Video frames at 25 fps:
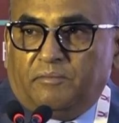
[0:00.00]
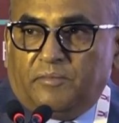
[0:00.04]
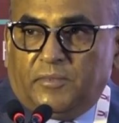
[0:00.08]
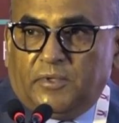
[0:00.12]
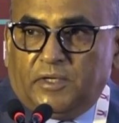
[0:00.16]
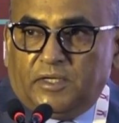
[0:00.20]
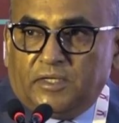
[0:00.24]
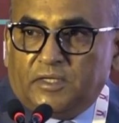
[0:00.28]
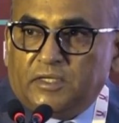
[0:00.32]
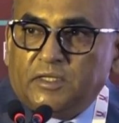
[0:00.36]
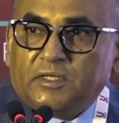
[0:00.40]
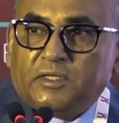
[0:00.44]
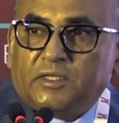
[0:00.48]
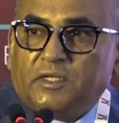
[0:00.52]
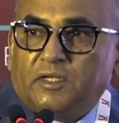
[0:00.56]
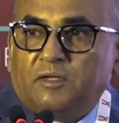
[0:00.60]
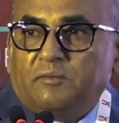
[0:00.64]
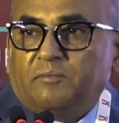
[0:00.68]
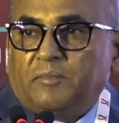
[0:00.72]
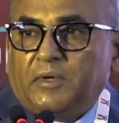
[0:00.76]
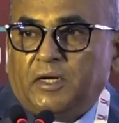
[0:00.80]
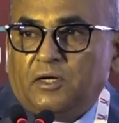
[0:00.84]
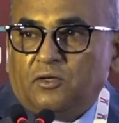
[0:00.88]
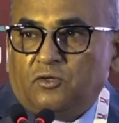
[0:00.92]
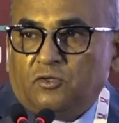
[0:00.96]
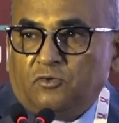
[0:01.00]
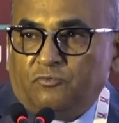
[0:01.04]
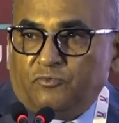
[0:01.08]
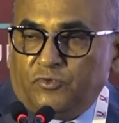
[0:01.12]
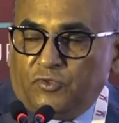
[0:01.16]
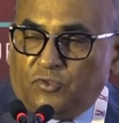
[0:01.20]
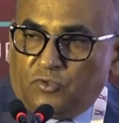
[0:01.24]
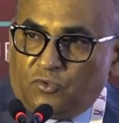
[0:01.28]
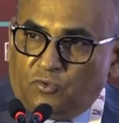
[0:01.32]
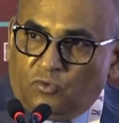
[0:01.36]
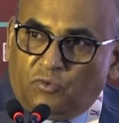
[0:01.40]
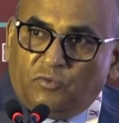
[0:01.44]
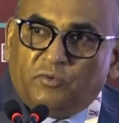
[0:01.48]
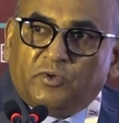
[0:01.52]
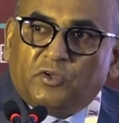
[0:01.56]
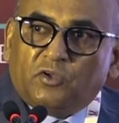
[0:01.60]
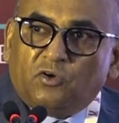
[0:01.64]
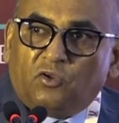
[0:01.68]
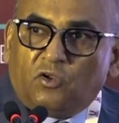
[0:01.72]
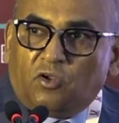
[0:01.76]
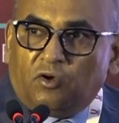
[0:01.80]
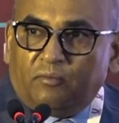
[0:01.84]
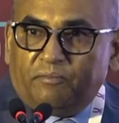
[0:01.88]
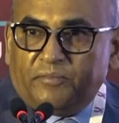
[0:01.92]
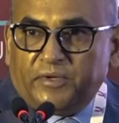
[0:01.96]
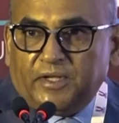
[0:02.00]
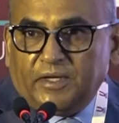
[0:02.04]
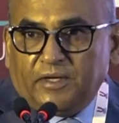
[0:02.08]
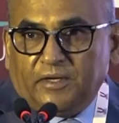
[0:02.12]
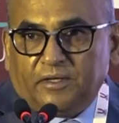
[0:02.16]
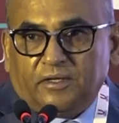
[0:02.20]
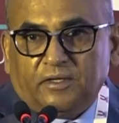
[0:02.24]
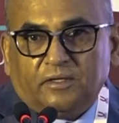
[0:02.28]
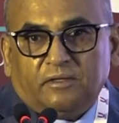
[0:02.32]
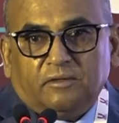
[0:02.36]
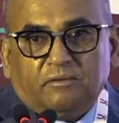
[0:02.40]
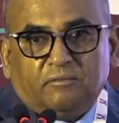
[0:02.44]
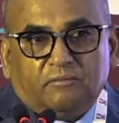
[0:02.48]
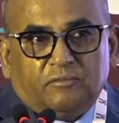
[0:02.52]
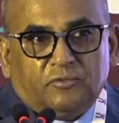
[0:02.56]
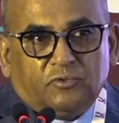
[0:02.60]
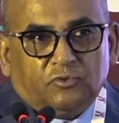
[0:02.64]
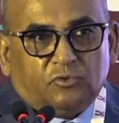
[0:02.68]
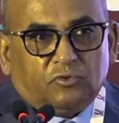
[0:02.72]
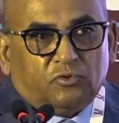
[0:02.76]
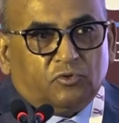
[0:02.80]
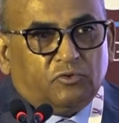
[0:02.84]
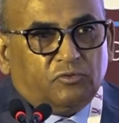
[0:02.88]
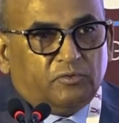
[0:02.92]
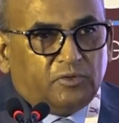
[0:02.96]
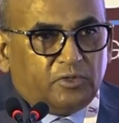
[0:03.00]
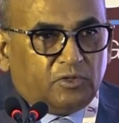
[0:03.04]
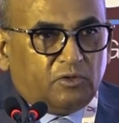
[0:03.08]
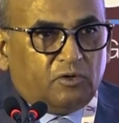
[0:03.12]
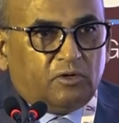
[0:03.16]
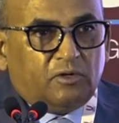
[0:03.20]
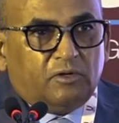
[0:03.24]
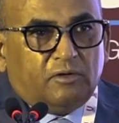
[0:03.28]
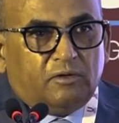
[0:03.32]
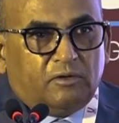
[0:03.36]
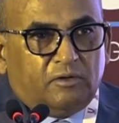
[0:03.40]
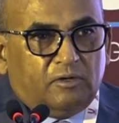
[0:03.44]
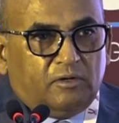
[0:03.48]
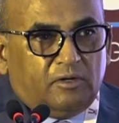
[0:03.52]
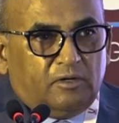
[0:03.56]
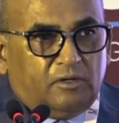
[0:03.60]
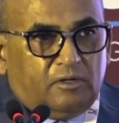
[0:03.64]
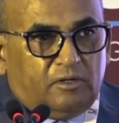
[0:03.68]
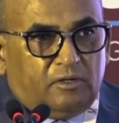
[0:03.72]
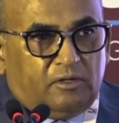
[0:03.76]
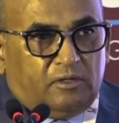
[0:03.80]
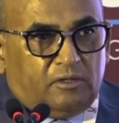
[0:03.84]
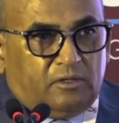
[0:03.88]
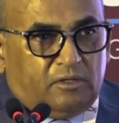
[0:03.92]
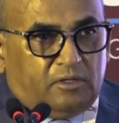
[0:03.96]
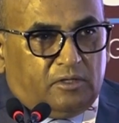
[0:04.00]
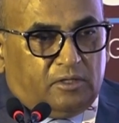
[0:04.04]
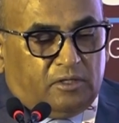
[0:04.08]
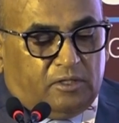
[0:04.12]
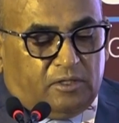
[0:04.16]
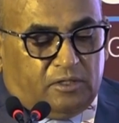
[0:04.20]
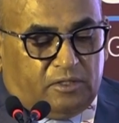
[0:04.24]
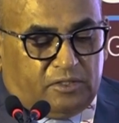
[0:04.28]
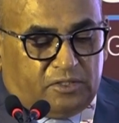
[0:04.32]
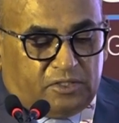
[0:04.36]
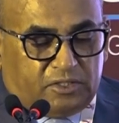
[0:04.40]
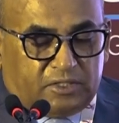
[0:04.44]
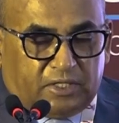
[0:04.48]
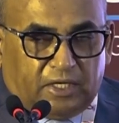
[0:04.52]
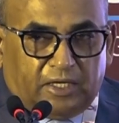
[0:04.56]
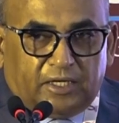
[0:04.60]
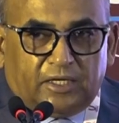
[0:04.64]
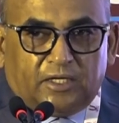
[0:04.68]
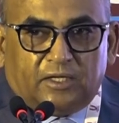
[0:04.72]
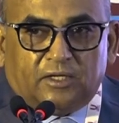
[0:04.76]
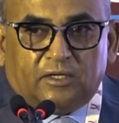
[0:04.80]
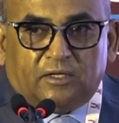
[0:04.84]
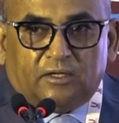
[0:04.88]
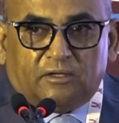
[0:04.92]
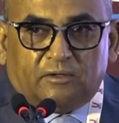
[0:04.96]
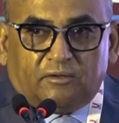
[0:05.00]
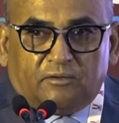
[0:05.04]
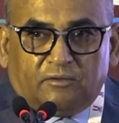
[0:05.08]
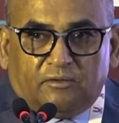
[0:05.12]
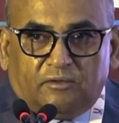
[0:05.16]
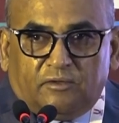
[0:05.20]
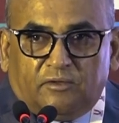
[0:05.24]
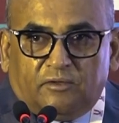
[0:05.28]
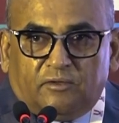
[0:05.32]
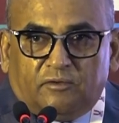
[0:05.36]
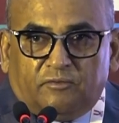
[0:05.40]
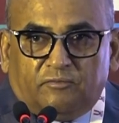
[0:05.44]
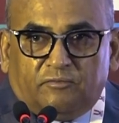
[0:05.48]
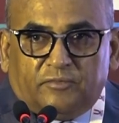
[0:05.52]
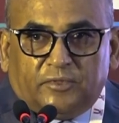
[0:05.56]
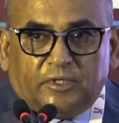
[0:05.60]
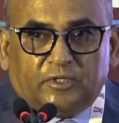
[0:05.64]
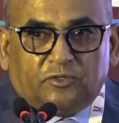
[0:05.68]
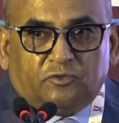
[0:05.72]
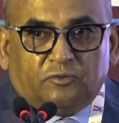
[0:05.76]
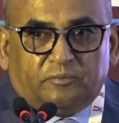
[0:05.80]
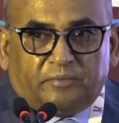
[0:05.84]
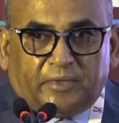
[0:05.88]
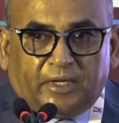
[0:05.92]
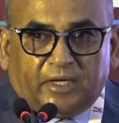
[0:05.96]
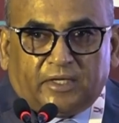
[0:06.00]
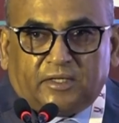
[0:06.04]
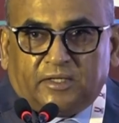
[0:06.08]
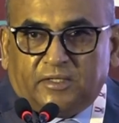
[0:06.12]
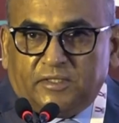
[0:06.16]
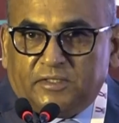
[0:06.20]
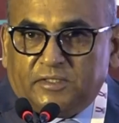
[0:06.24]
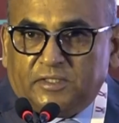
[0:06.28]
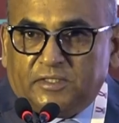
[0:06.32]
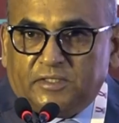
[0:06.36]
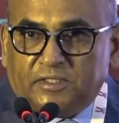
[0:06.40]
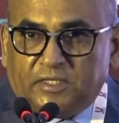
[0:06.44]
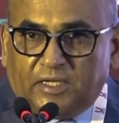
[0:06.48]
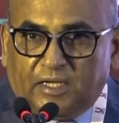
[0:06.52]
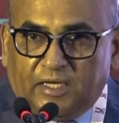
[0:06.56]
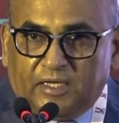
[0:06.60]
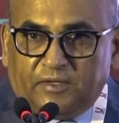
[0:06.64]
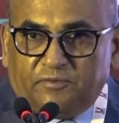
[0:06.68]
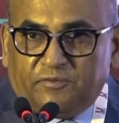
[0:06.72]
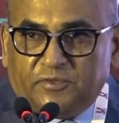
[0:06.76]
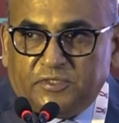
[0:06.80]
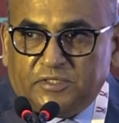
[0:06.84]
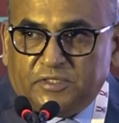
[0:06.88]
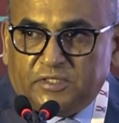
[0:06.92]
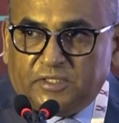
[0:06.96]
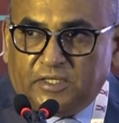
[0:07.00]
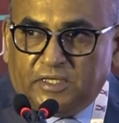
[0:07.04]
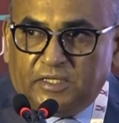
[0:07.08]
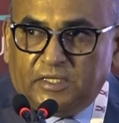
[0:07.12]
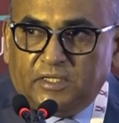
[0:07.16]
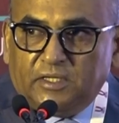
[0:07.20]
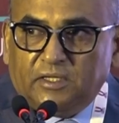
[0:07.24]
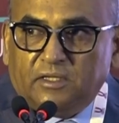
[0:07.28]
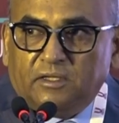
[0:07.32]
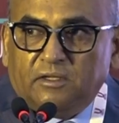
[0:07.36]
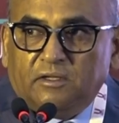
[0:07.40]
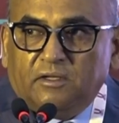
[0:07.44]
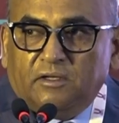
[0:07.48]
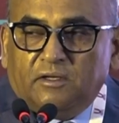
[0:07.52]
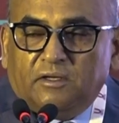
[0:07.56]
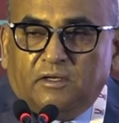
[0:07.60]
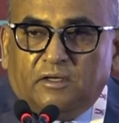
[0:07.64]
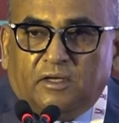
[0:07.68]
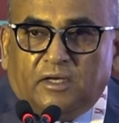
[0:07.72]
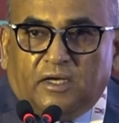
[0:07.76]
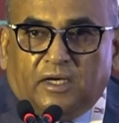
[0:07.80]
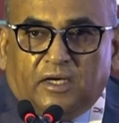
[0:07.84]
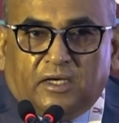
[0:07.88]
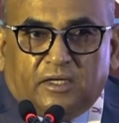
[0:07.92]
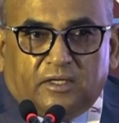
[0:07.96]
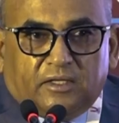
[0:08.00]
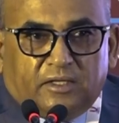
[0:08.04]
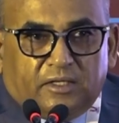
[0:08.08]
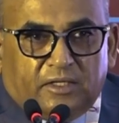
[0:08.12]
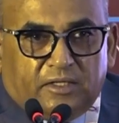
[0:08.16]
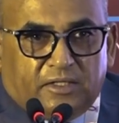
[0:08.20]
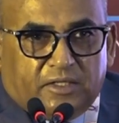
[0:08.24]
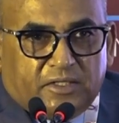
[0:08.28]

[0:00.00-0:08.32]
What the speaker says: integral part of your overall upbringing, your overall style that you practice as a lifestyle, and it